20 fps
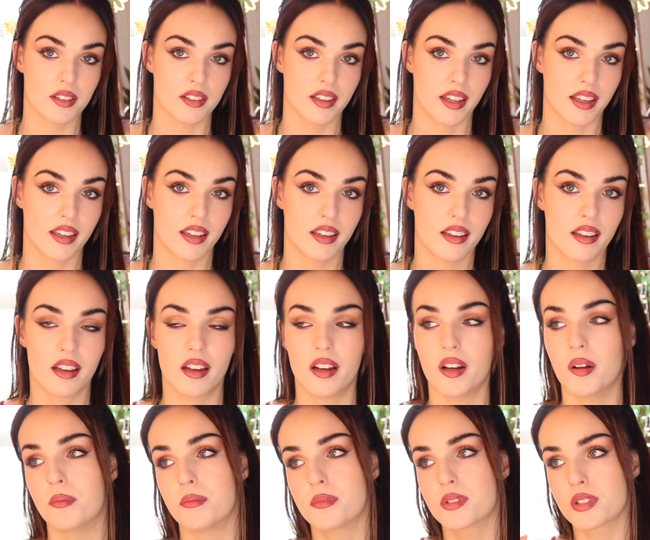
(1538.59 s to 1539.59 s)
I still like it.
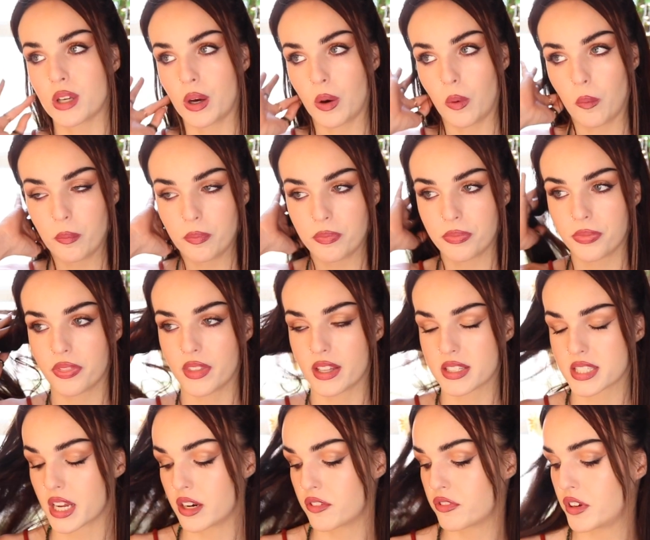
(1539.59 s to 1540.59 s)
So
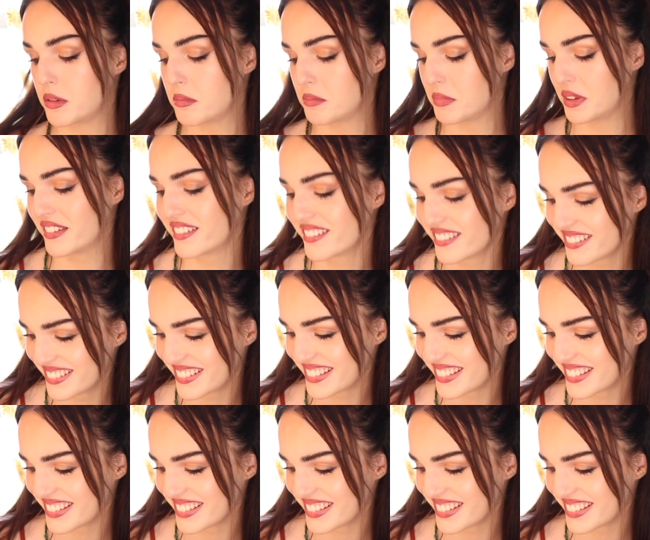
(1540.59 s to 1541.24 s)
that's kind of fun.